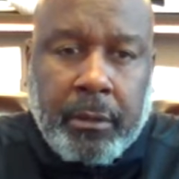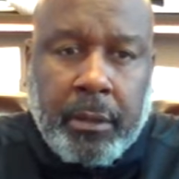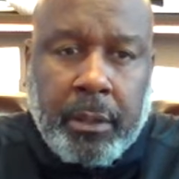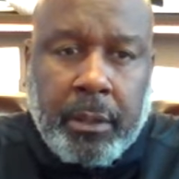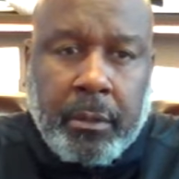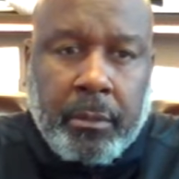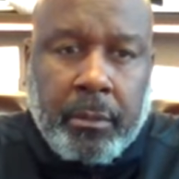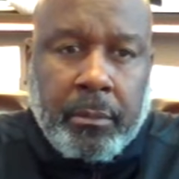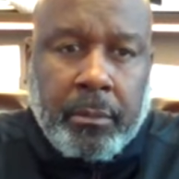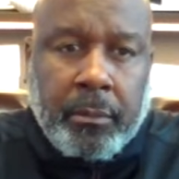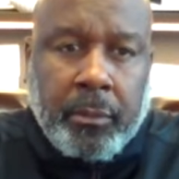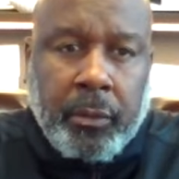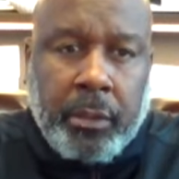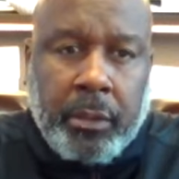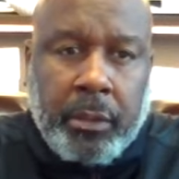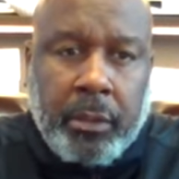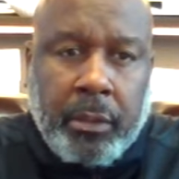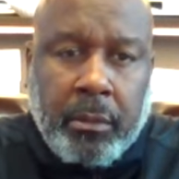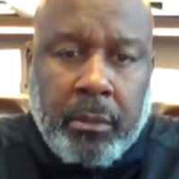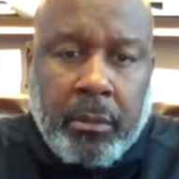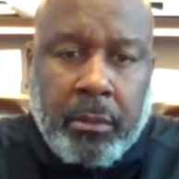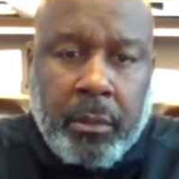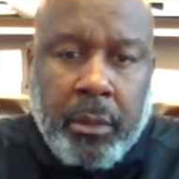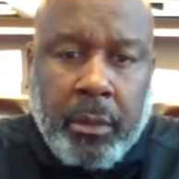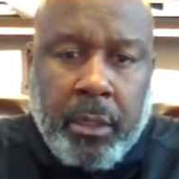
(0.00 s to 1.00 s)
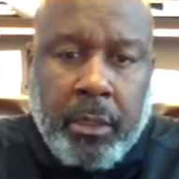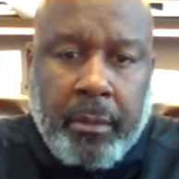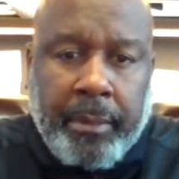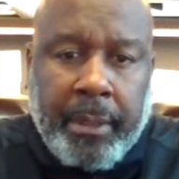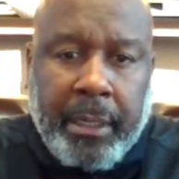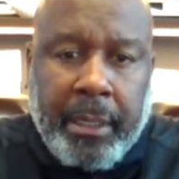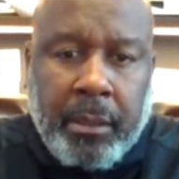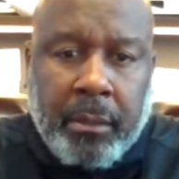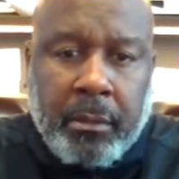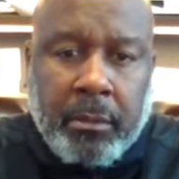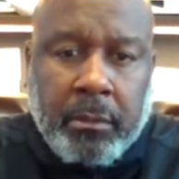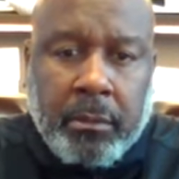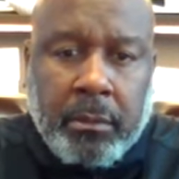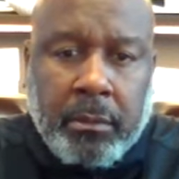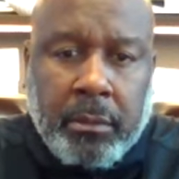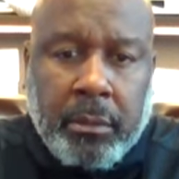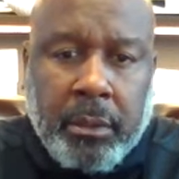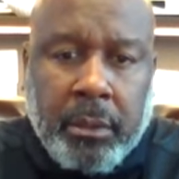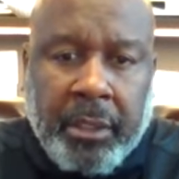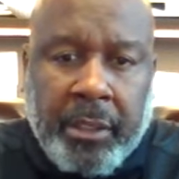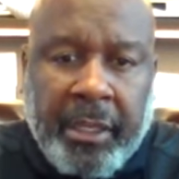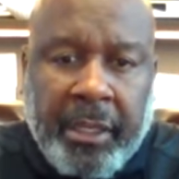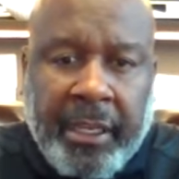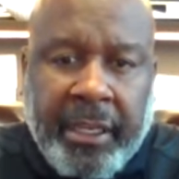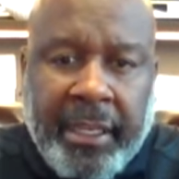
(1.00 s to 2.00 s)
Well, we don't worry about
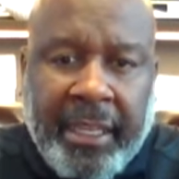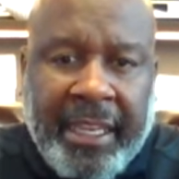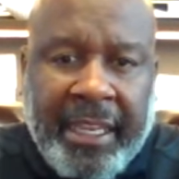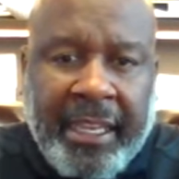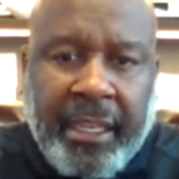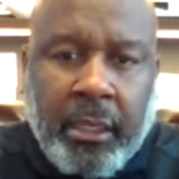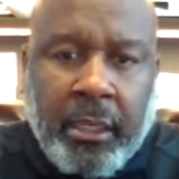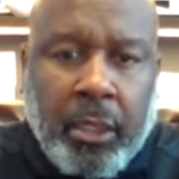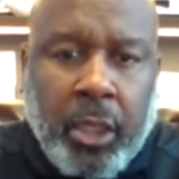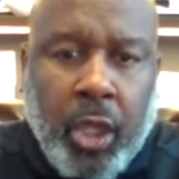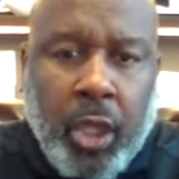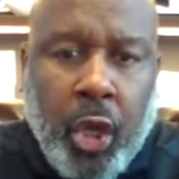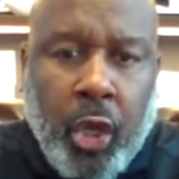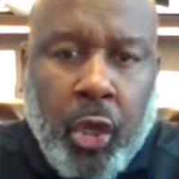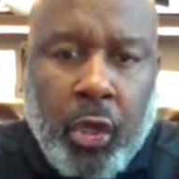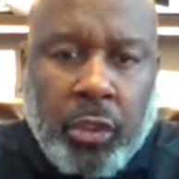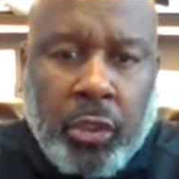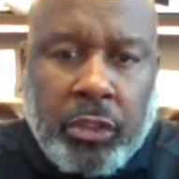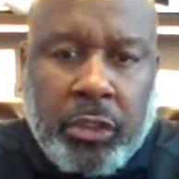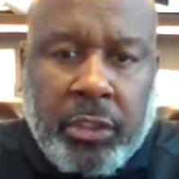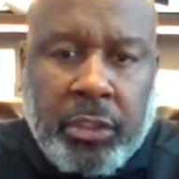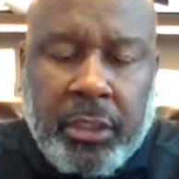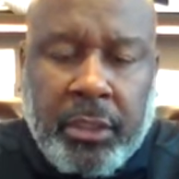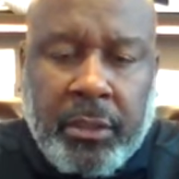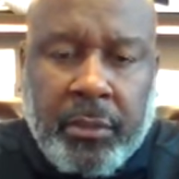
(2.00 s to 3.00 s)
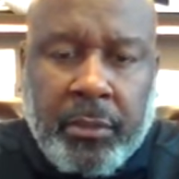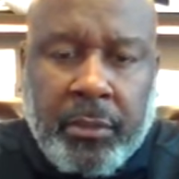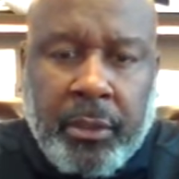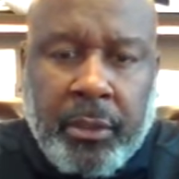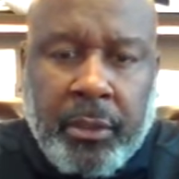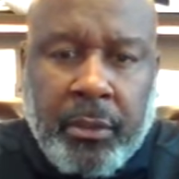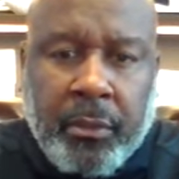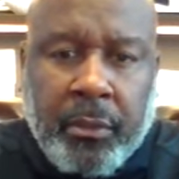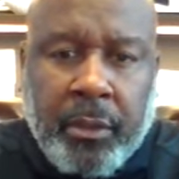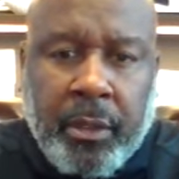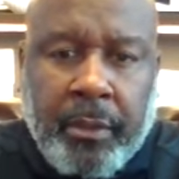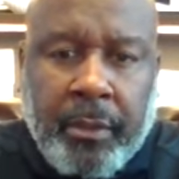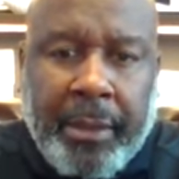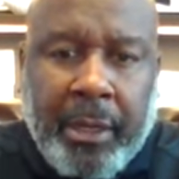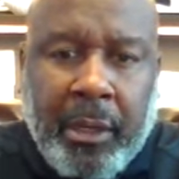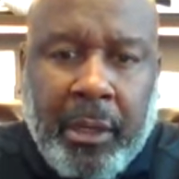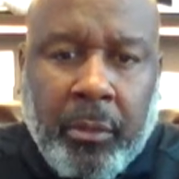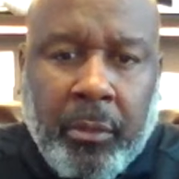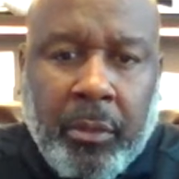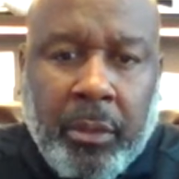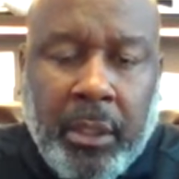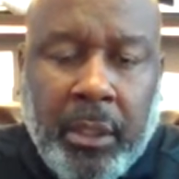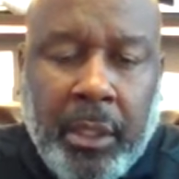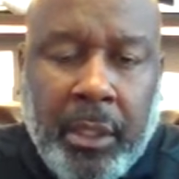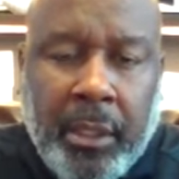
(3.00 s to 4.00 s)
getting lost, and we don't worry
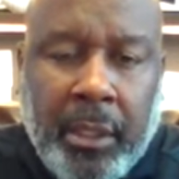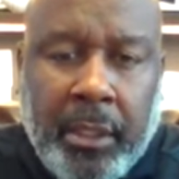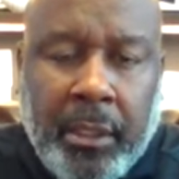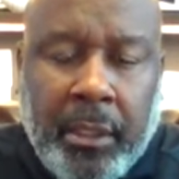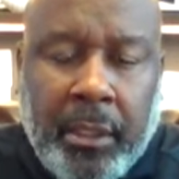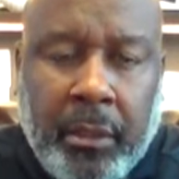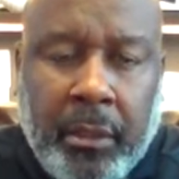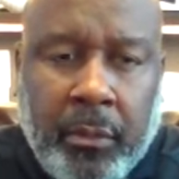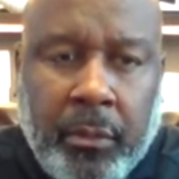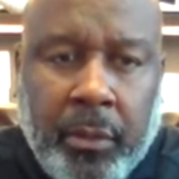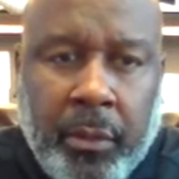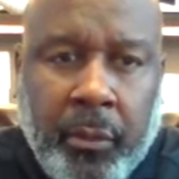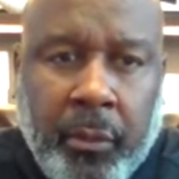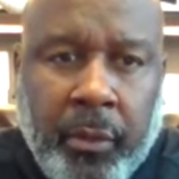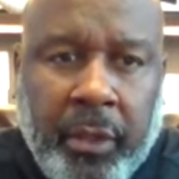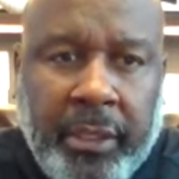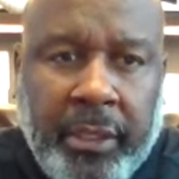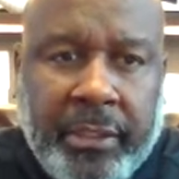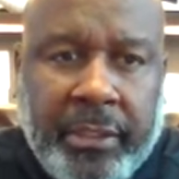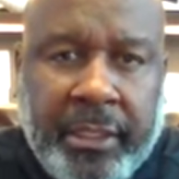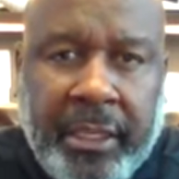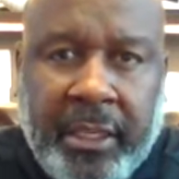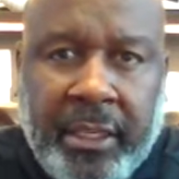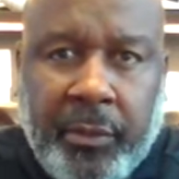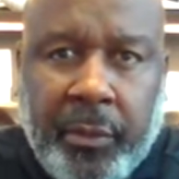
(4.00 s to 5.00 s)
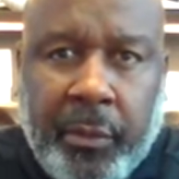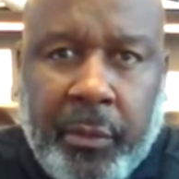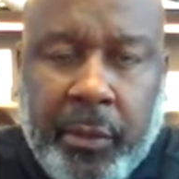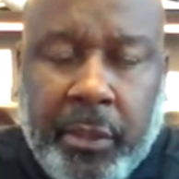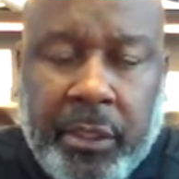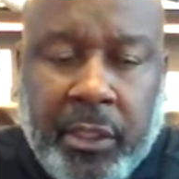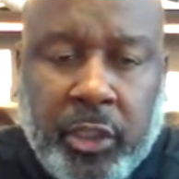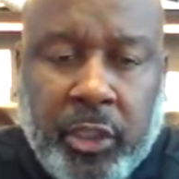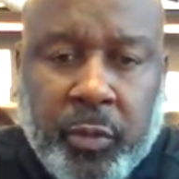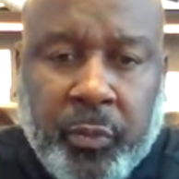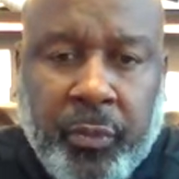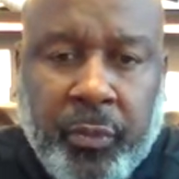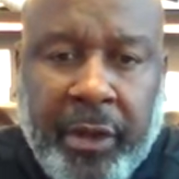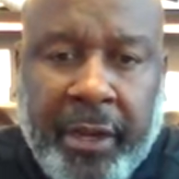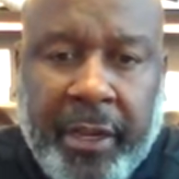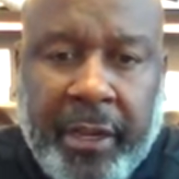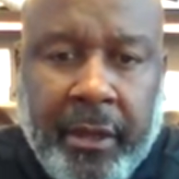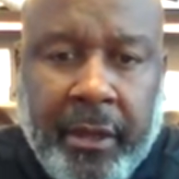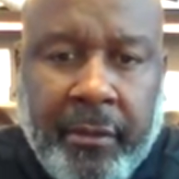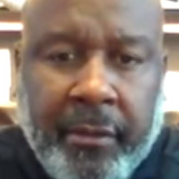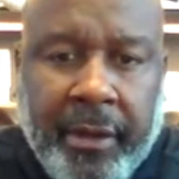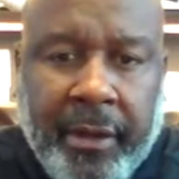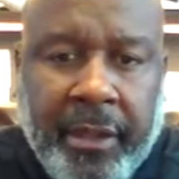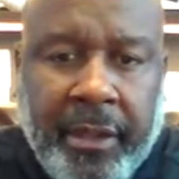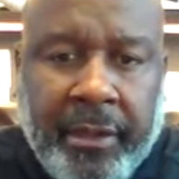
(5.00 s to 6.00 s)
about, you know, when we say we want to spread it
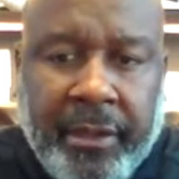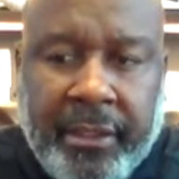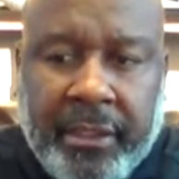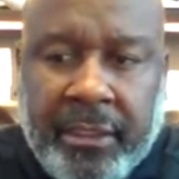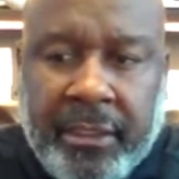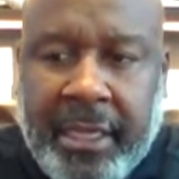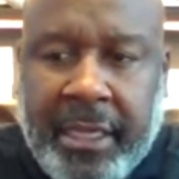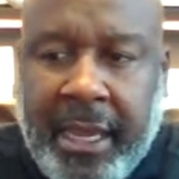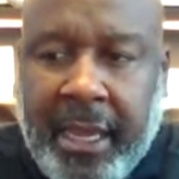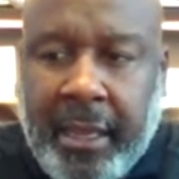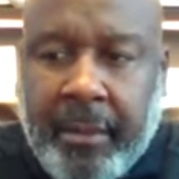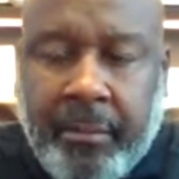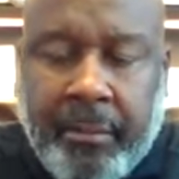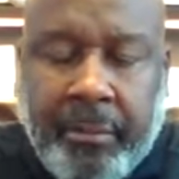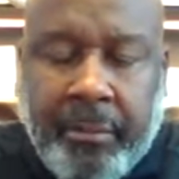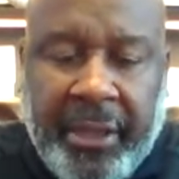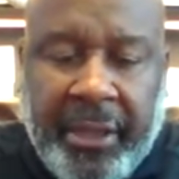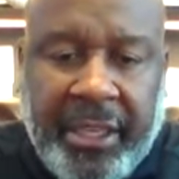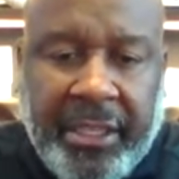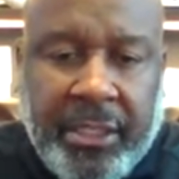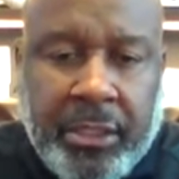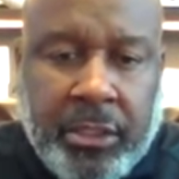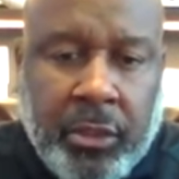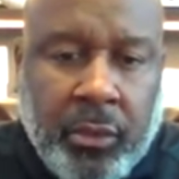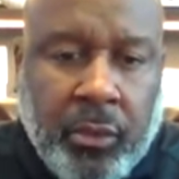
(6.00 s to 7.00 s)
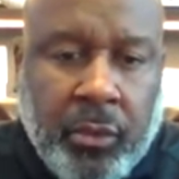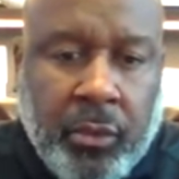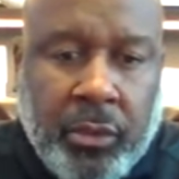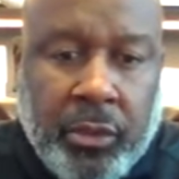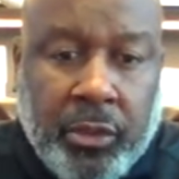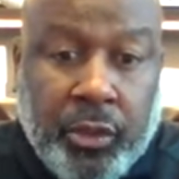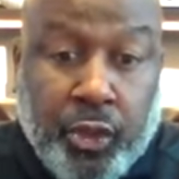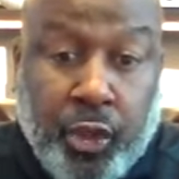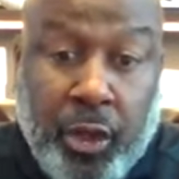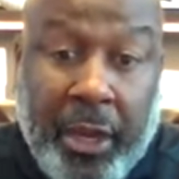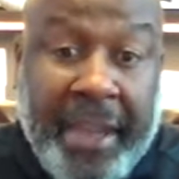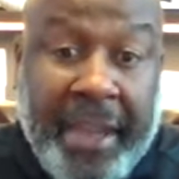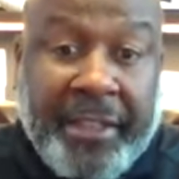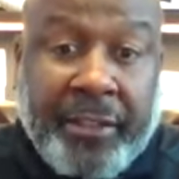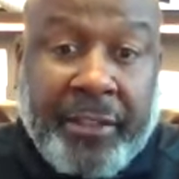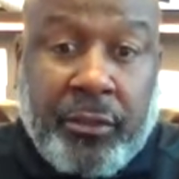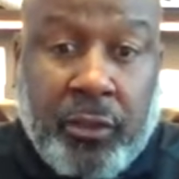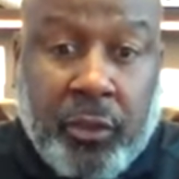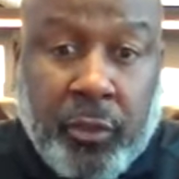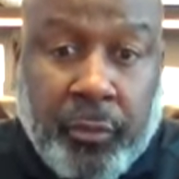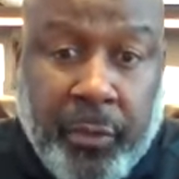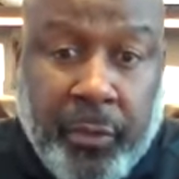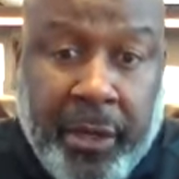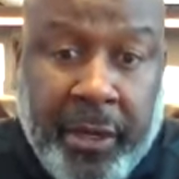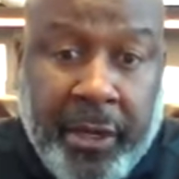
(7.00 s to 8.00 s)
around, it's not based on trying
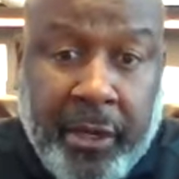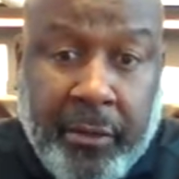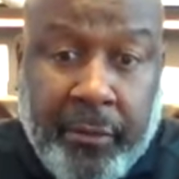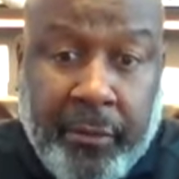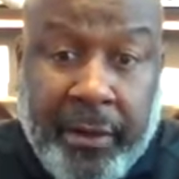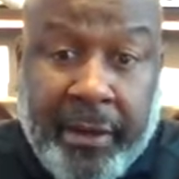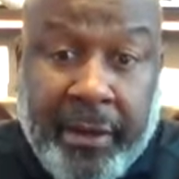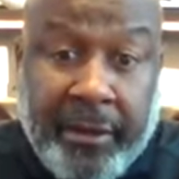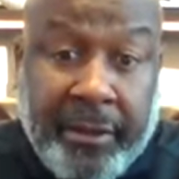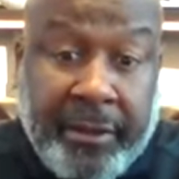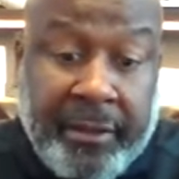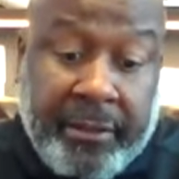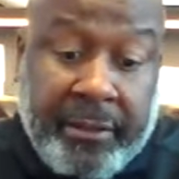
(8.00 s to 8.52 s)
to spread it around.